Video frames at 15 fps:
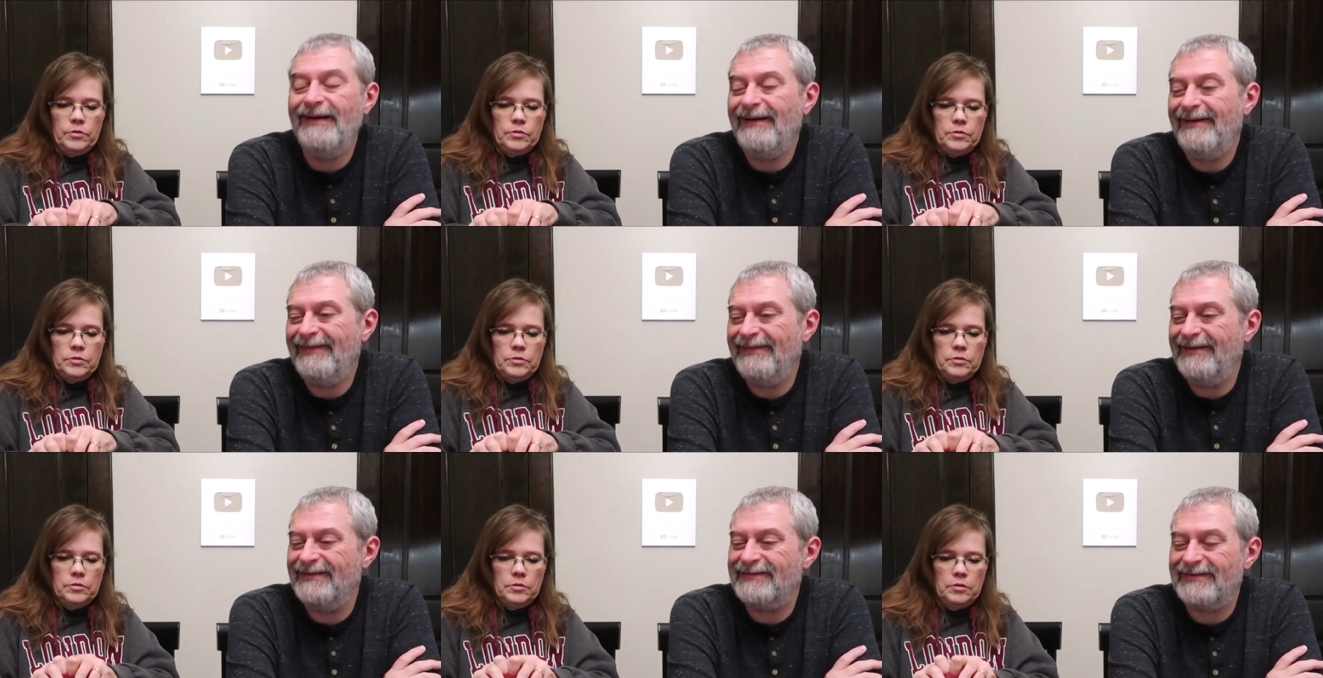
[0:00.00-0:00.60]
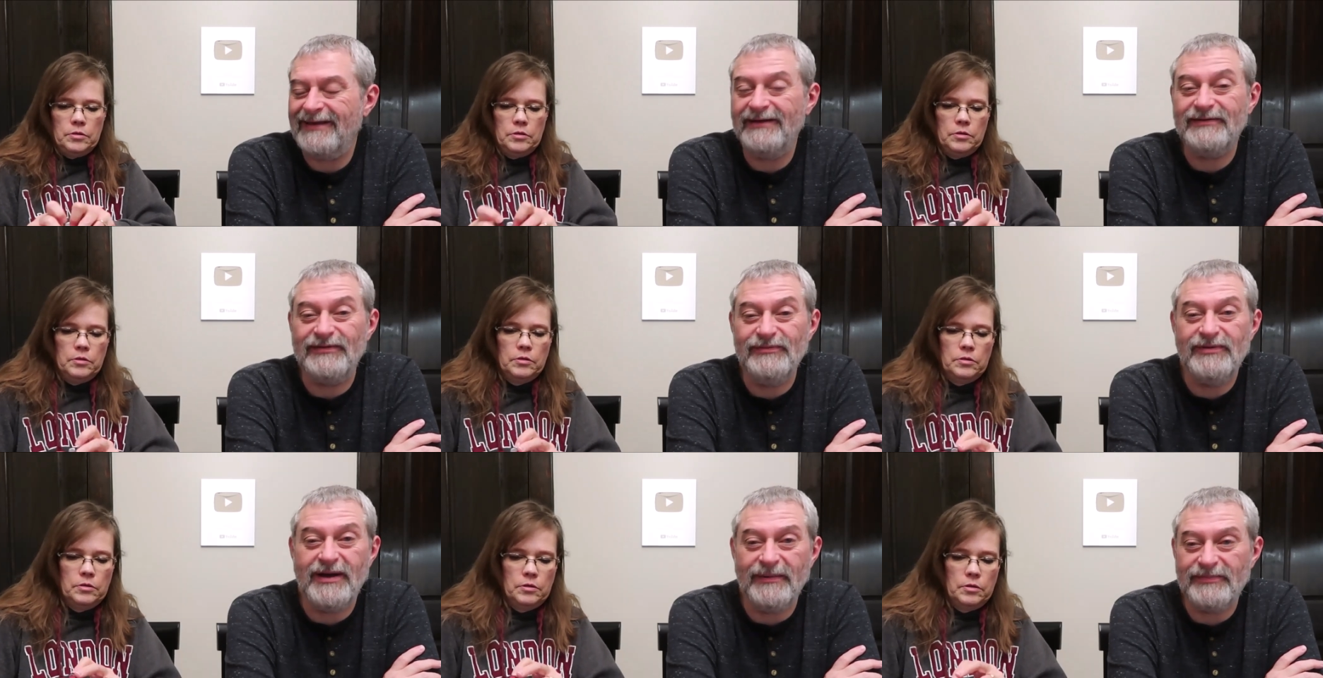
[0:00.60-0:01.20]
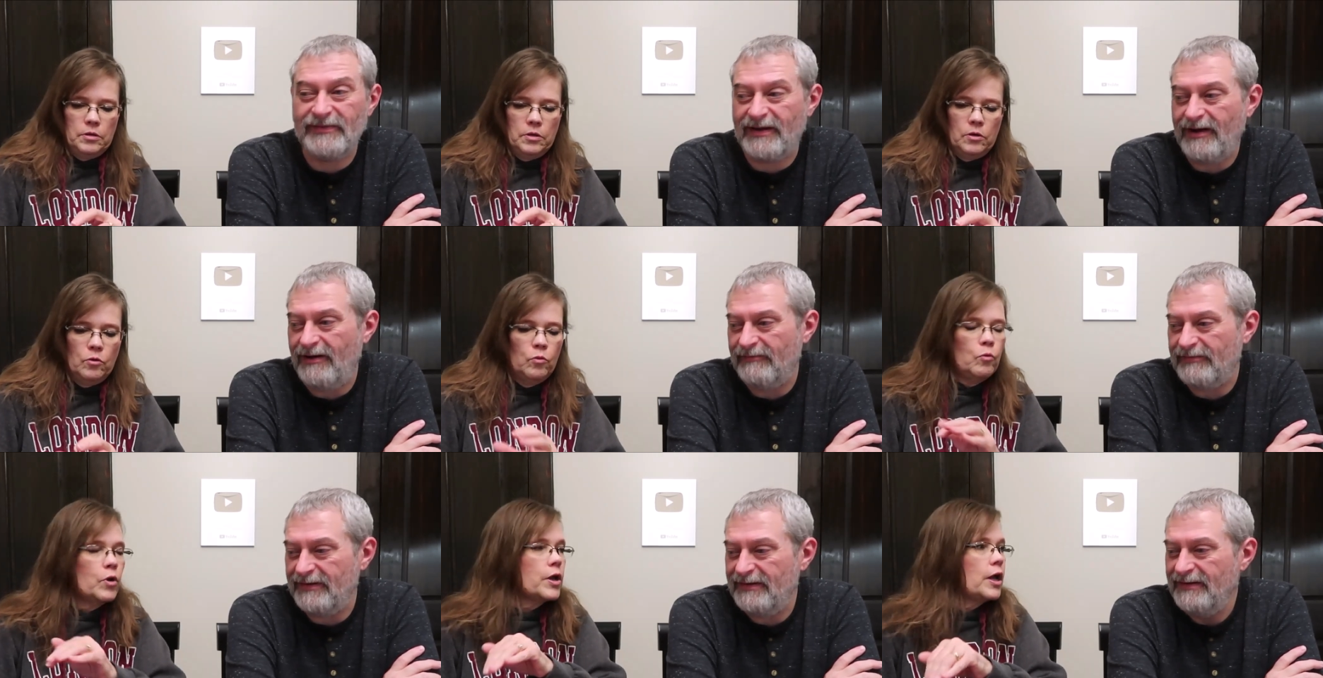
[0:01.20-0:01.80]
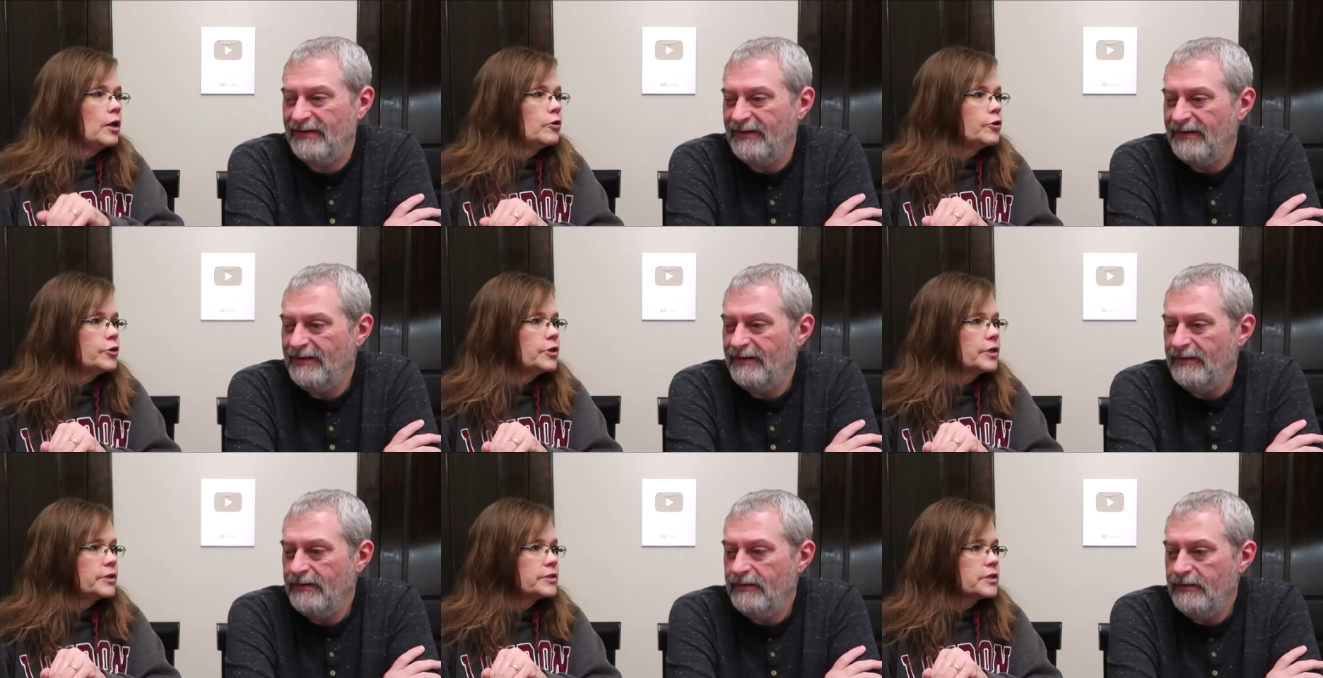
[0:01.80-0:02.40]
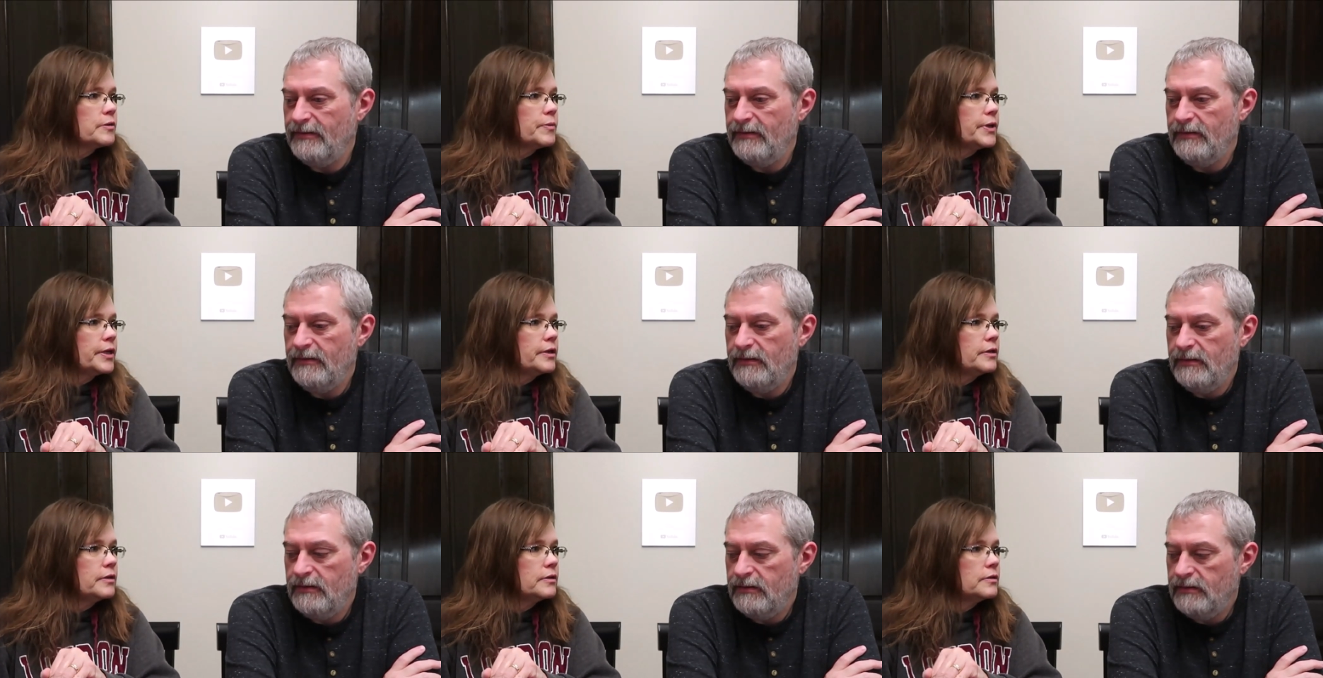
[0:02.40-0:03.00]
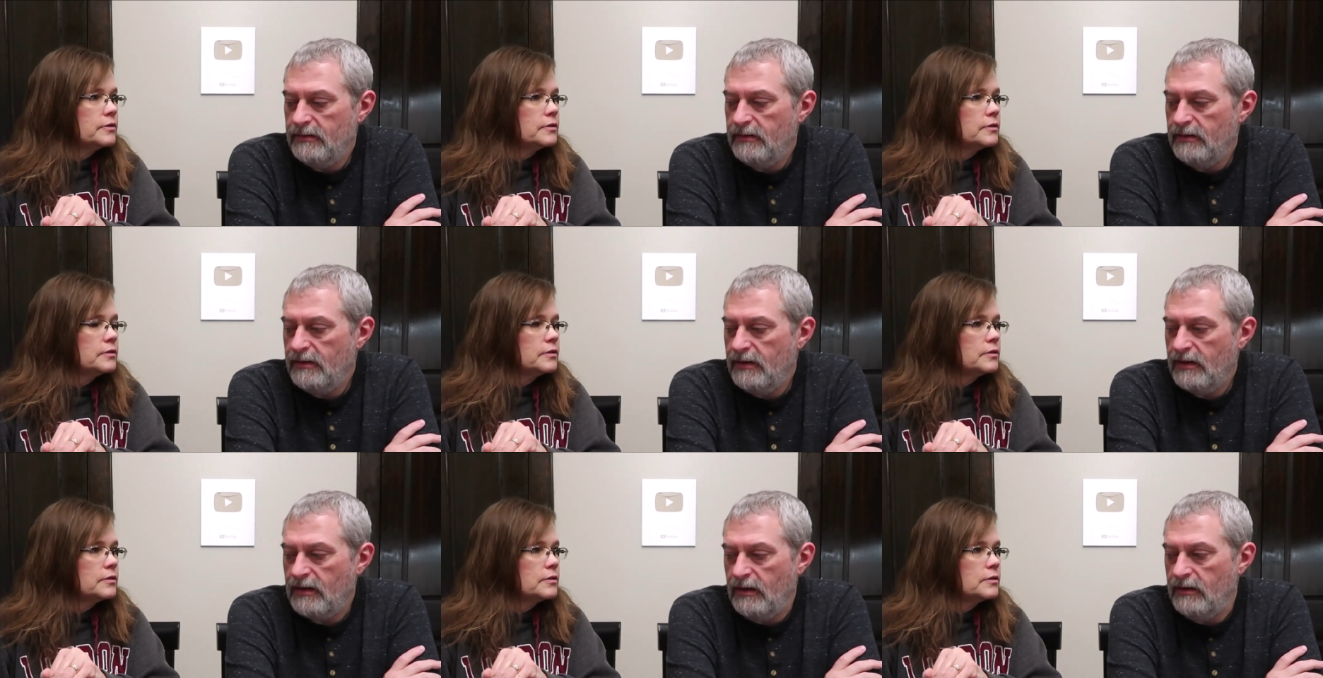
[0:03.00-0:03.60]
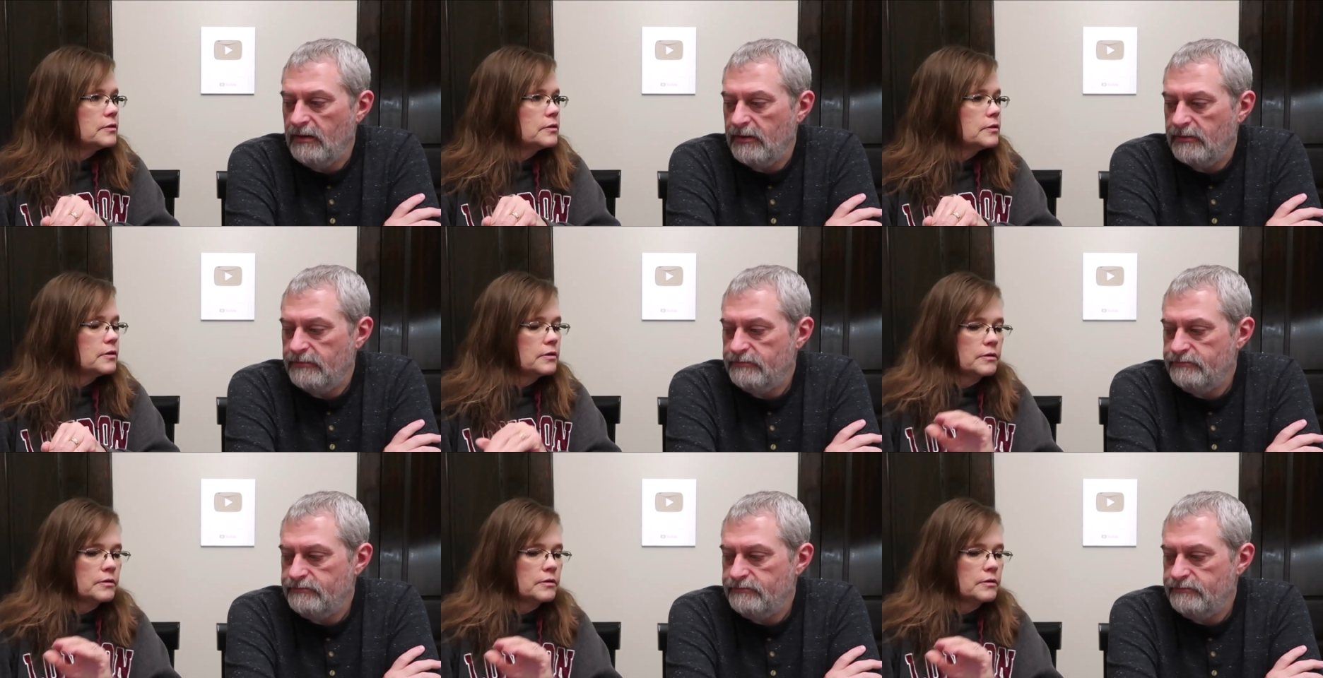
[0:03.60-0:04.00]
Speaker 1: it's like two cups of coffee.
Speaker 2: What color do you think it's gonna be? That uh, clear.